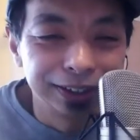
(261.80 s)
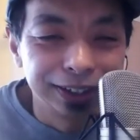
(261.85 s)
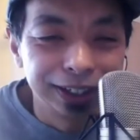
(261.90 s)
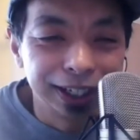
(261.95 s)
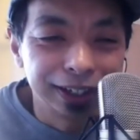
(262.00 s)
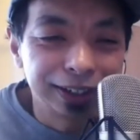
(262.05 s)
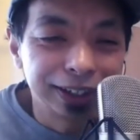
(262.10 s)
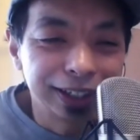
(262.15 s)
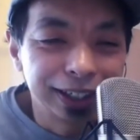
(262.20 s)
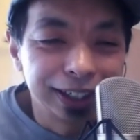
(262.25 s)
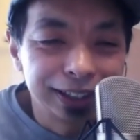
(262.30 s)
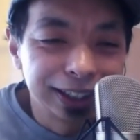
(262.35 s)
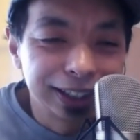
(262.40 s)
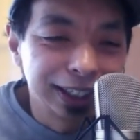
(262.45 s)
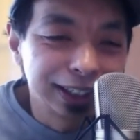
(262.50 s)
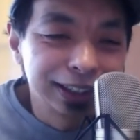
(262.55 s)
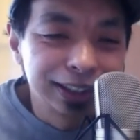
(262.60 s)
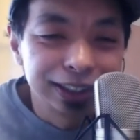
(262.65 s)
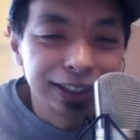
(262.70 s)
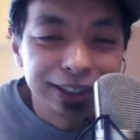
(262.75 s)
I, that's
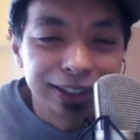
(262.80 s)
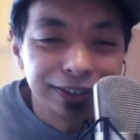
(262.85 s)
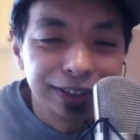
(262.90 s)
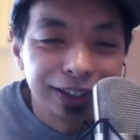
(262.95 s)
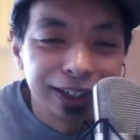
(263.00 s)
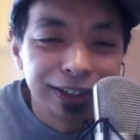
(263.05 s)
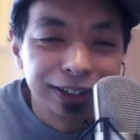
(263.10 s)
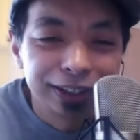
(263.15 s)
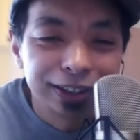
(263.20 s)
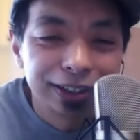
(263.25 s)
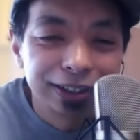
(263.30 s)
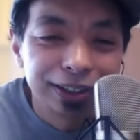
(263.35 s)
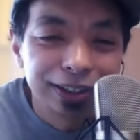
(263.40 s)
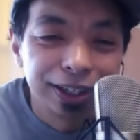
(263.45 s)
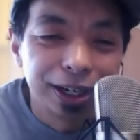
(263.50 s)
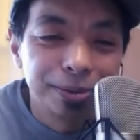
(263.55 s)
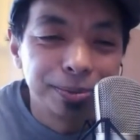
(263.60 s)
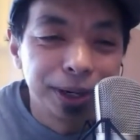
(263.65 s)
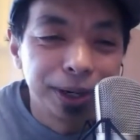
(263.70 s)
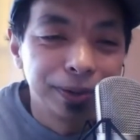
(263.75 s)
just something I just thought about
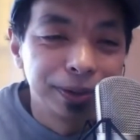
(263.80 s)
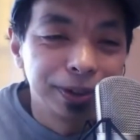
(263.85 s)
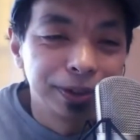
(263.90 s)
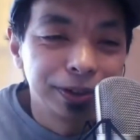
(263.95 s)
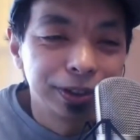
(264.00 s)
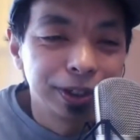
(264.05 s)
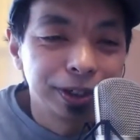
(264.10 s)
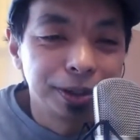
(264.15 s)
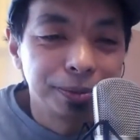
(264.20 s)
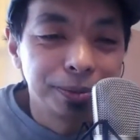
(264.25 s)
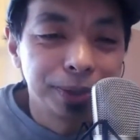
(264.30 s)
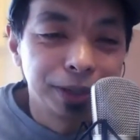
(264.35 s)
when you were talking about. Oh yeah,